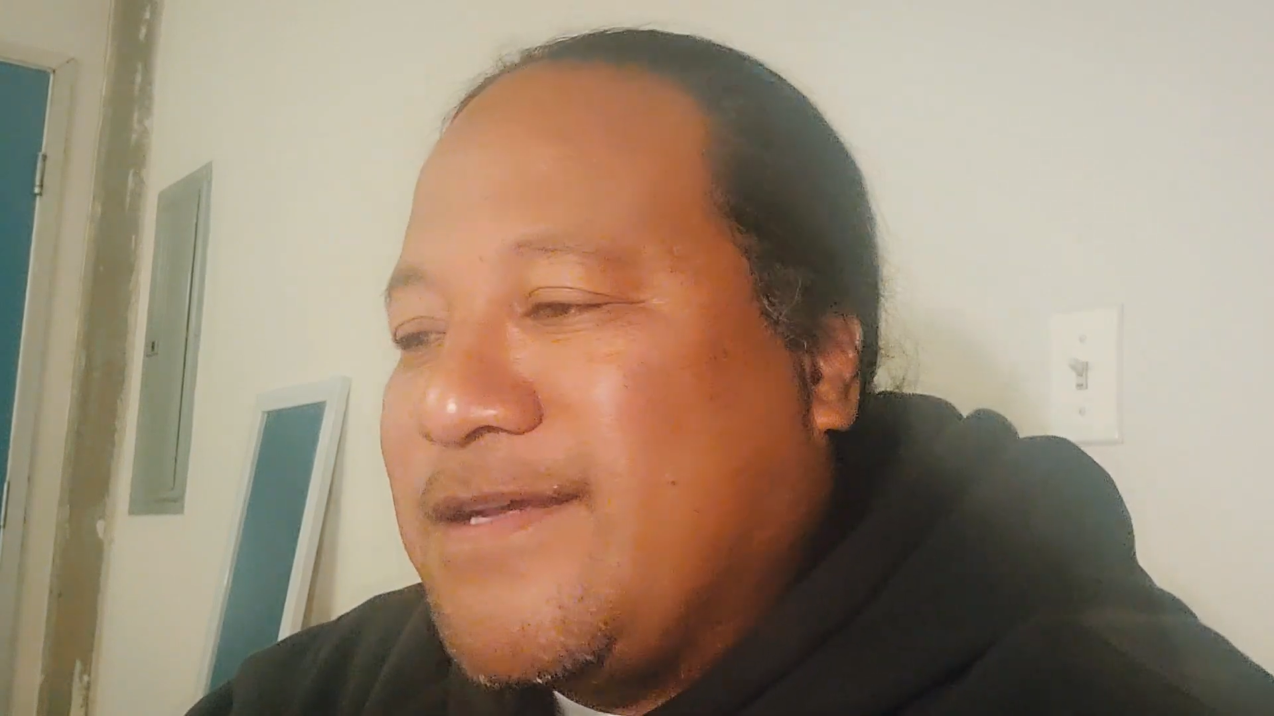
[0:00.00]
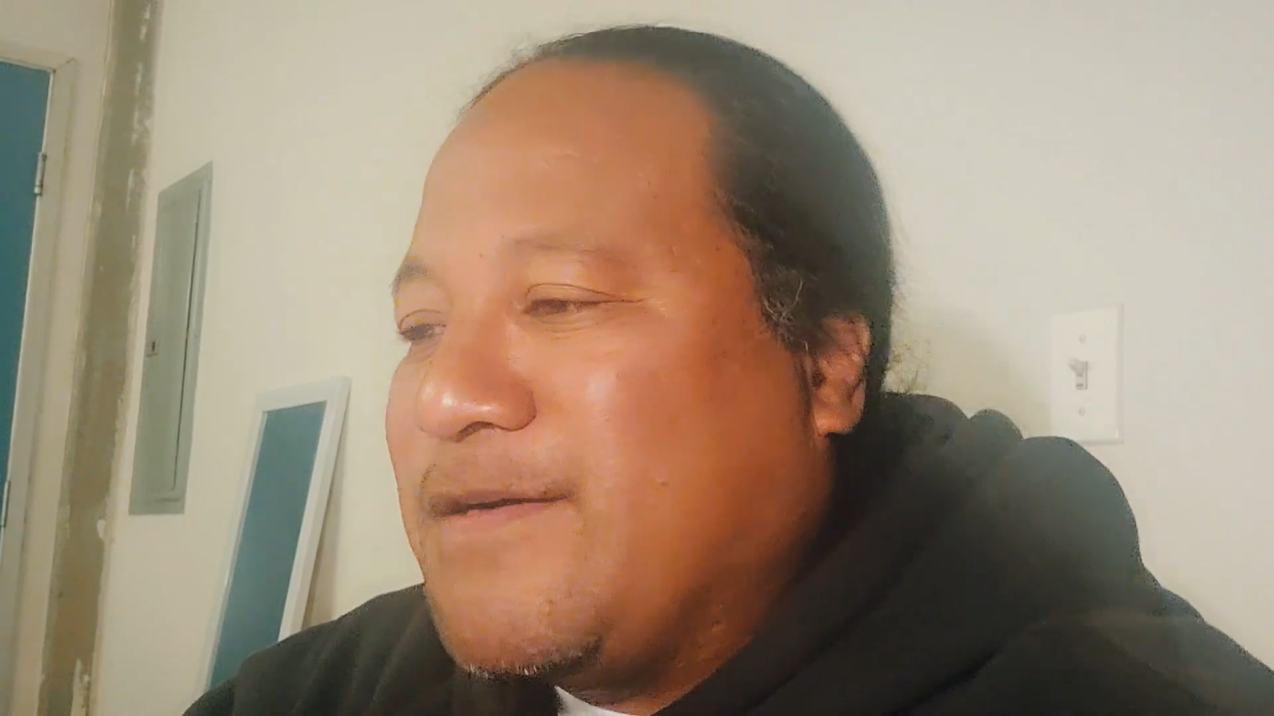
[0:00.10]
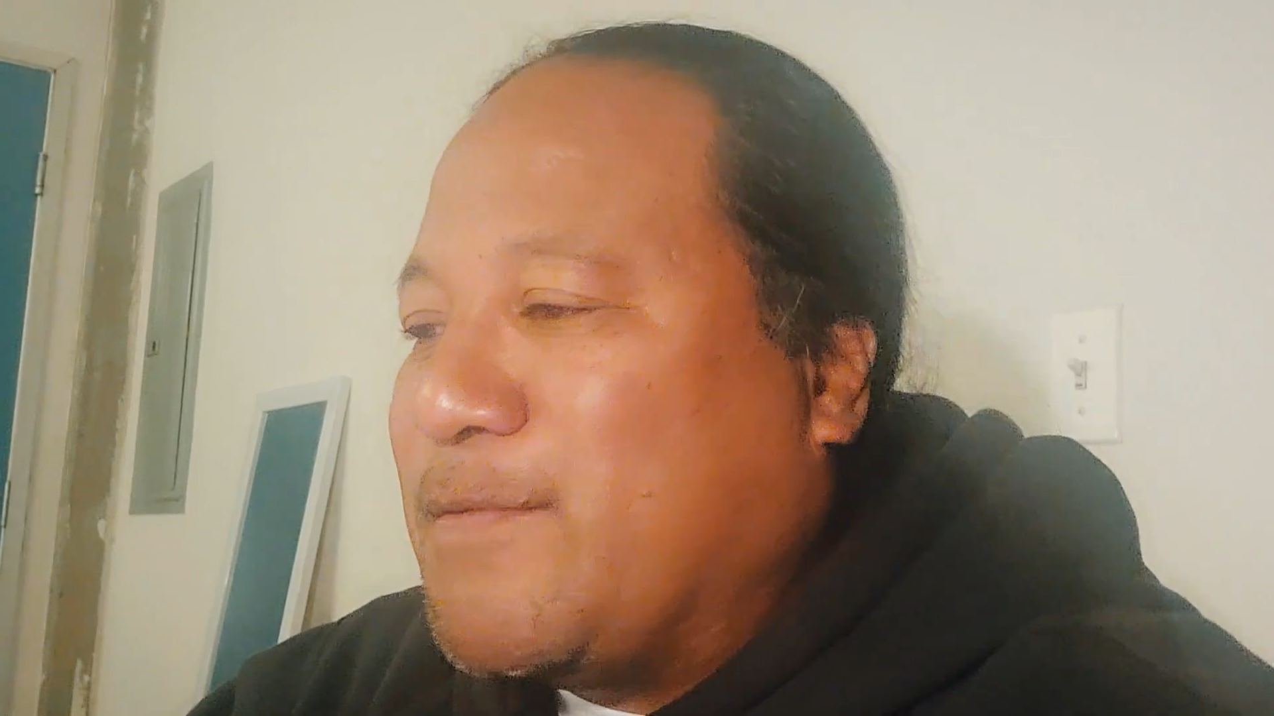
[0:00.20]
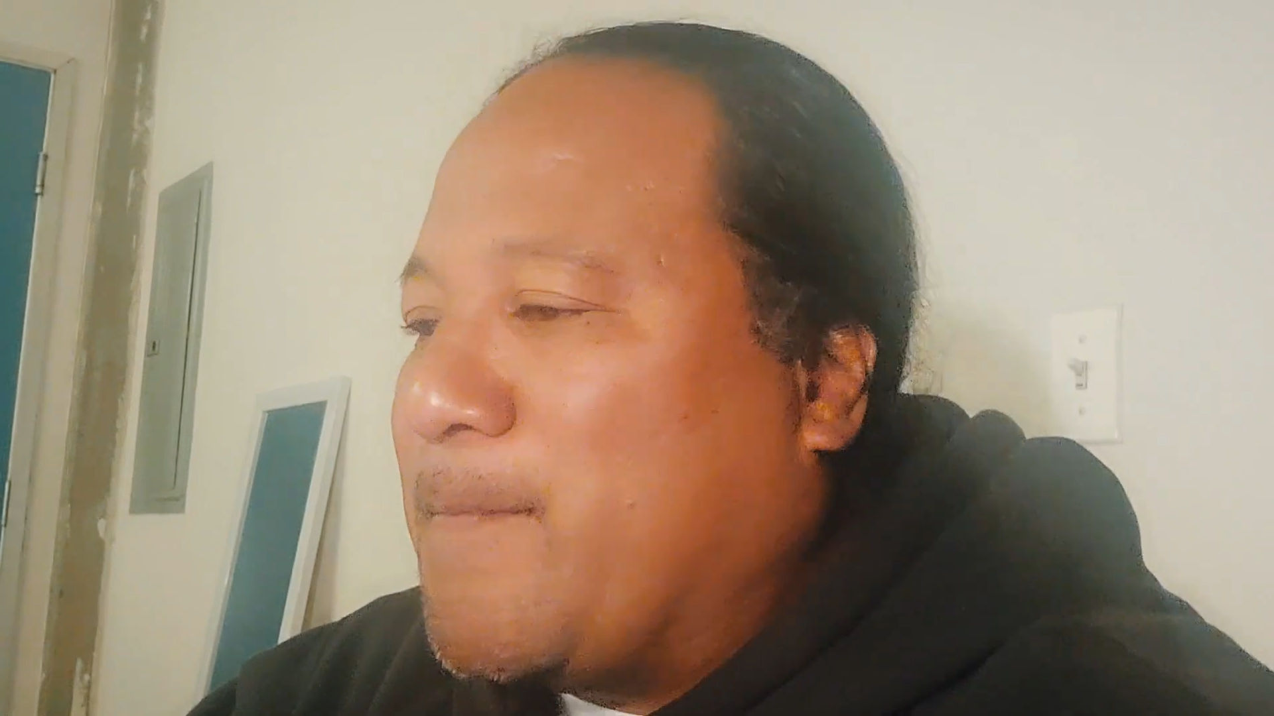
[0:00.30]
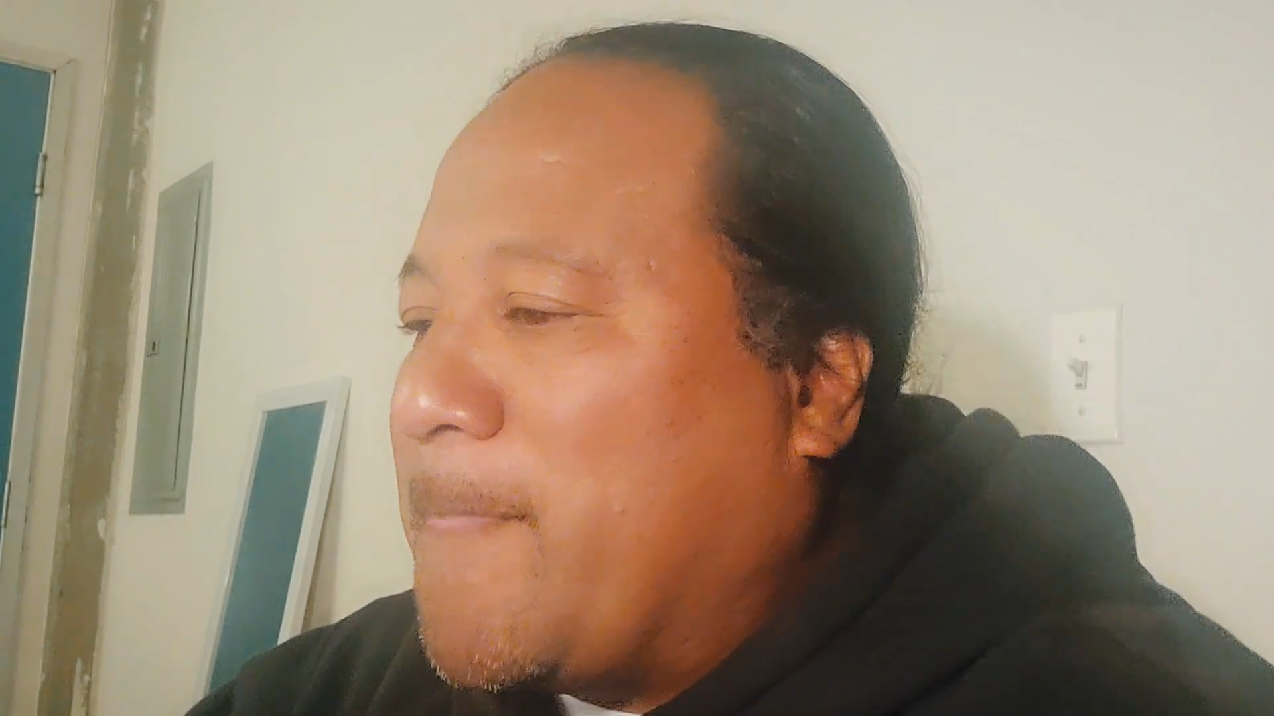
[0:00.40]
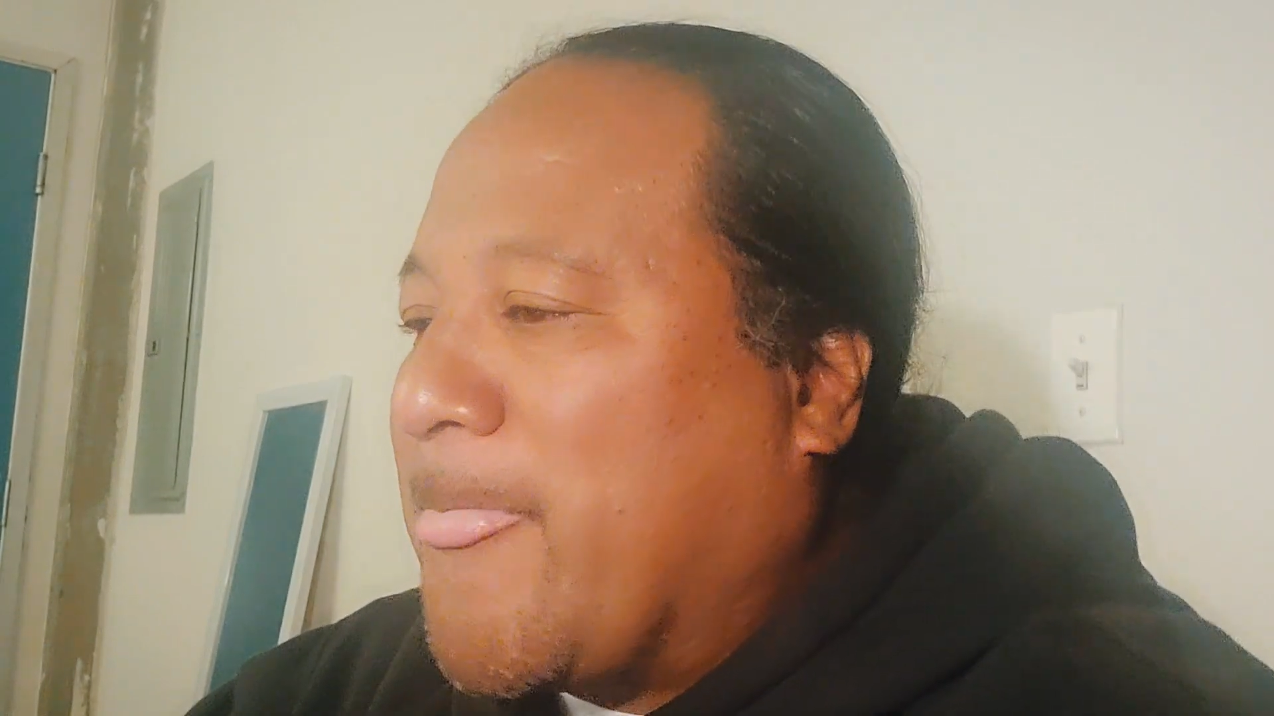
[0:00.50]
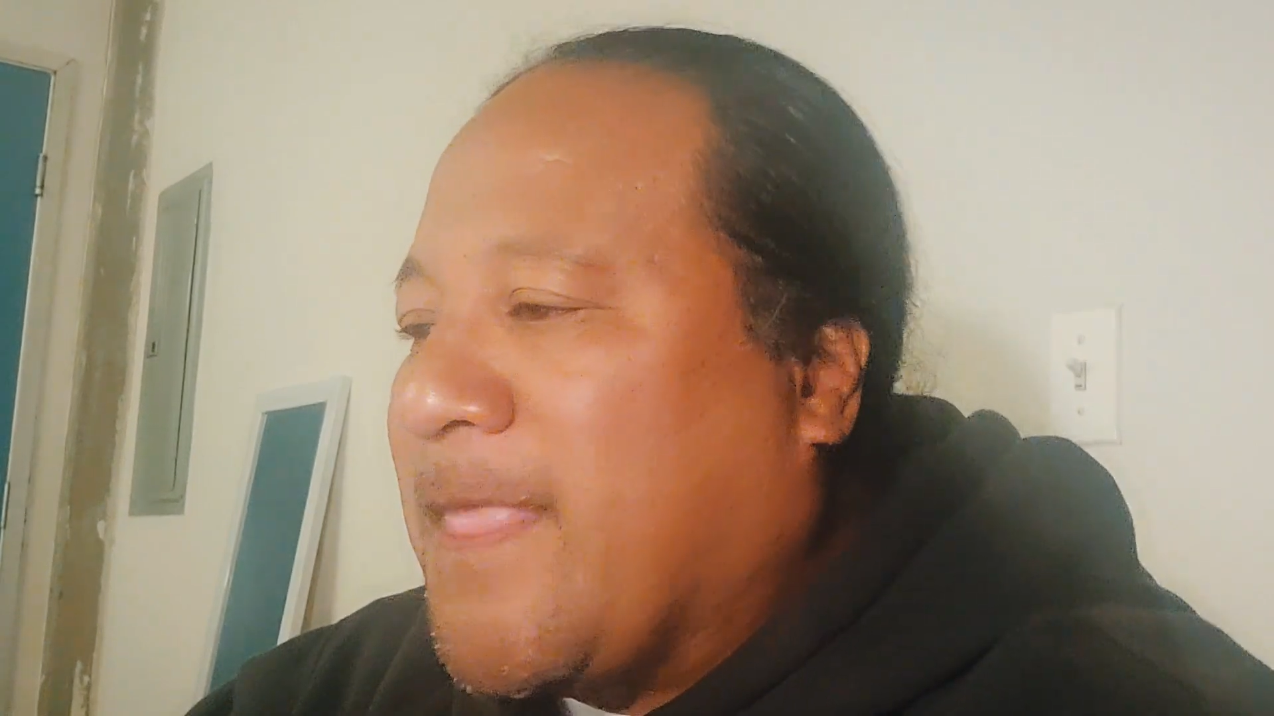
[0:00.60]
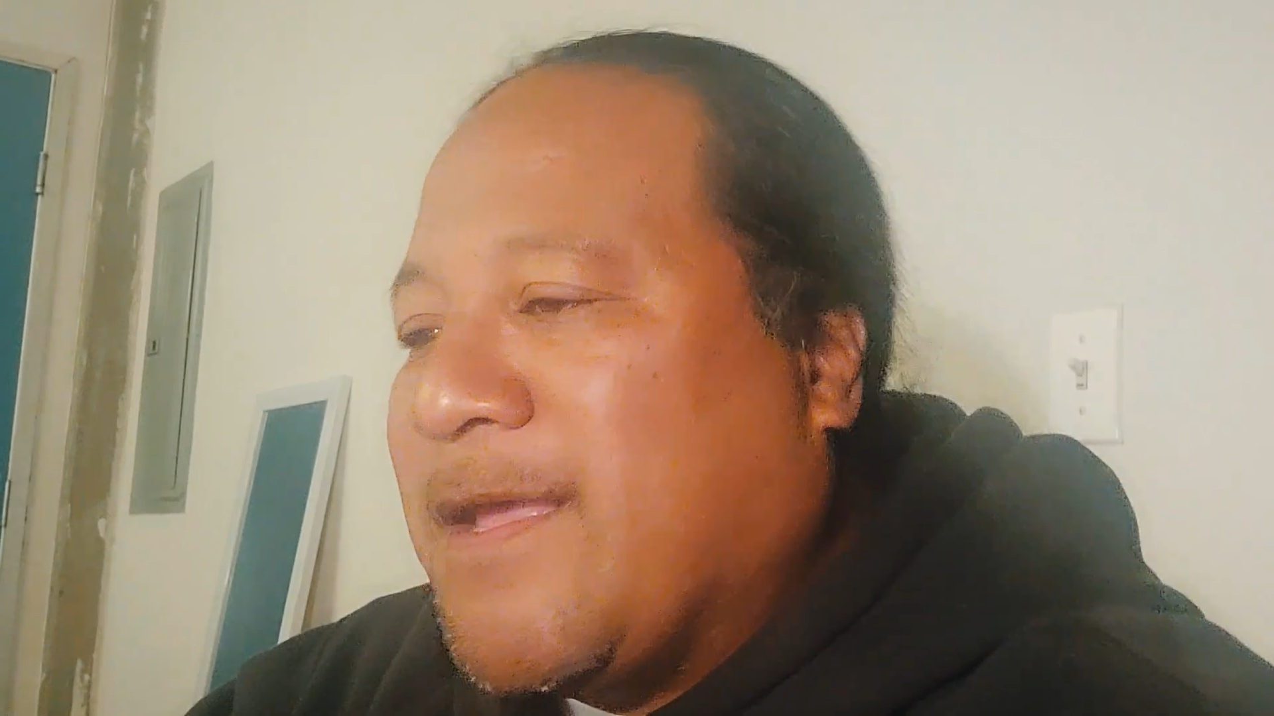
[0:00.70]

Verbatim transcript: I